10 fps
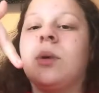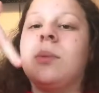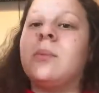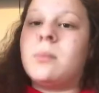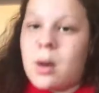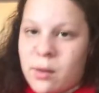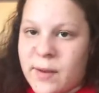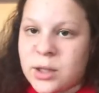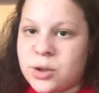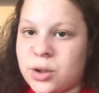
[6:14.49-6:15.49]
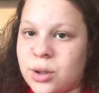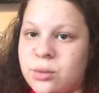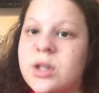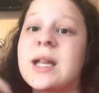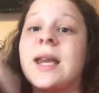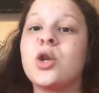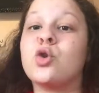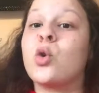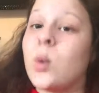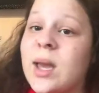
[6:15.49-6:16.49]
it motivates you to get it
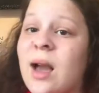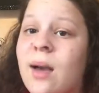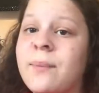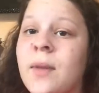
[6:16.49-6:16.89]
done quicker,